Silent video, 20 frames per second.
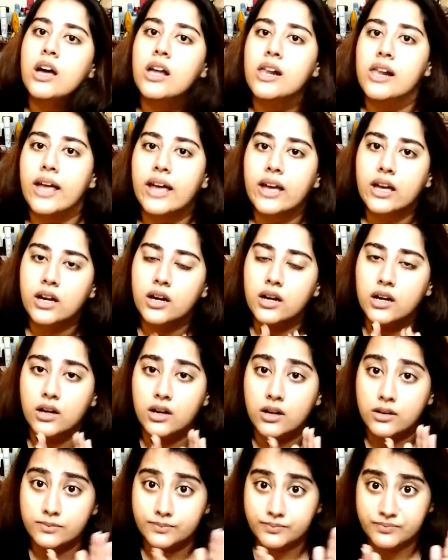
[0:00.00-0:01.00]
Like
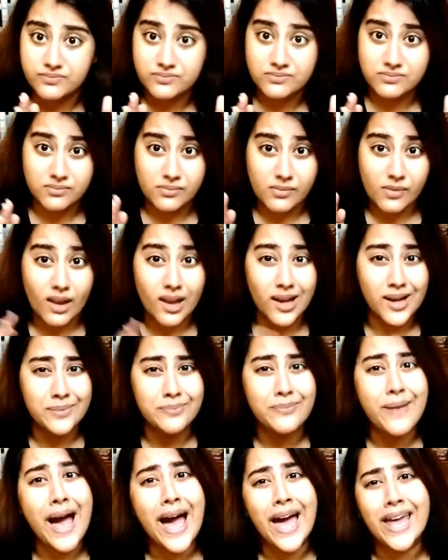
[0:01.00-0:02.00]
um,
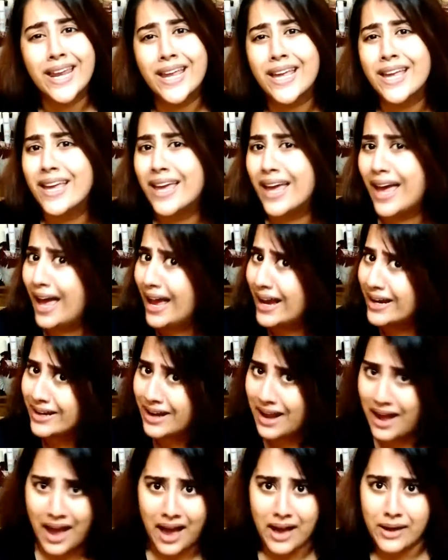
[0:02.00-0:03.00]
Barry and
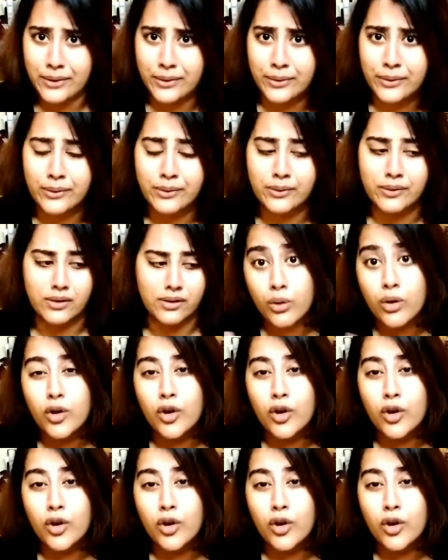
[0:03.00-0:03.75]
Arrow uh,